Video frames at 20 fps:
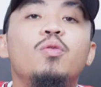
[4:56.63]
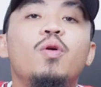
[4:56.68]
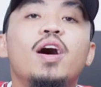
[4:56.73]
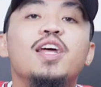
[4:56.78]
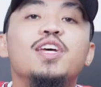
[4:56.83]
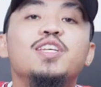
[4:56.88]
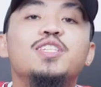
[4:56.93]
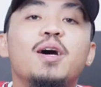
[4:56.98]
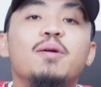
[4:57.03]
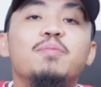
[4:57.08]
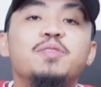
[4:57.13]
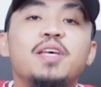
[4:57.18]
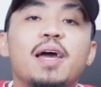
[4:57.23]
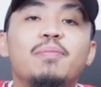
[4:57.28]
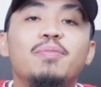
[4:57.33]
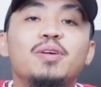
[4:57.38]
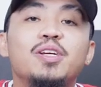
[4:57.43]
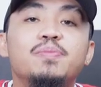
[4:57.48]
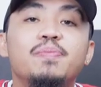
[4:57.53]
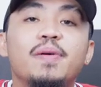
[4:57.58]
What is up,
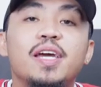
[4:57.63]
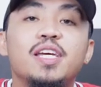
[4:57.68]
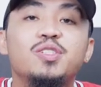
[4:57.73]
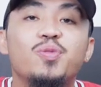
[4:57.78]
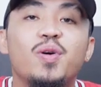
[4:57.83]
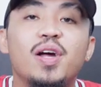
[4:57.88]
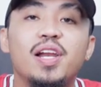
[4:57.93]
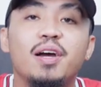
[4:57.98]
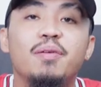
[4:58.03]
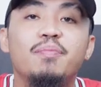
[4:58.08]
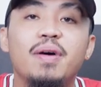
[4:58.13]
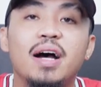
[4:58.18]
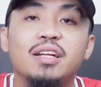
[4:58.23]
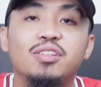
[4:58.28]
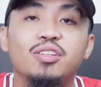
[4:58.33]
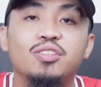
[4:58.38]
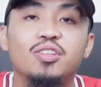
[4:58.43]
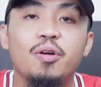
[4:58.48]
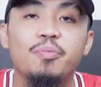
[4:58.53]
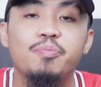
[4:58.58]
cyberspace? Welcome
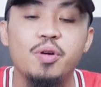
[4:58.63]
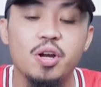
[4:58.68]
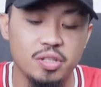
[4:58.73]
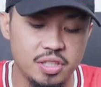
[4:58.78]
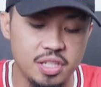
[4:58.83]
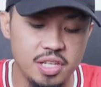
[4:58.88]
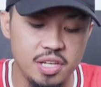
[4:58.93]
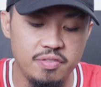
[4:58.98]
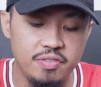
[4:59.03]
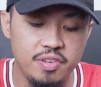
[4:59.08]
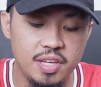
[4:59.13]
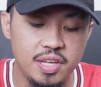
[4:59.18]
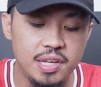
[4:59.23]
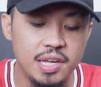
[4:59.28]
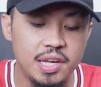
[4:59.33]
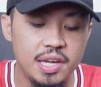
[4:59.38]
back to DOUGBROCK TV.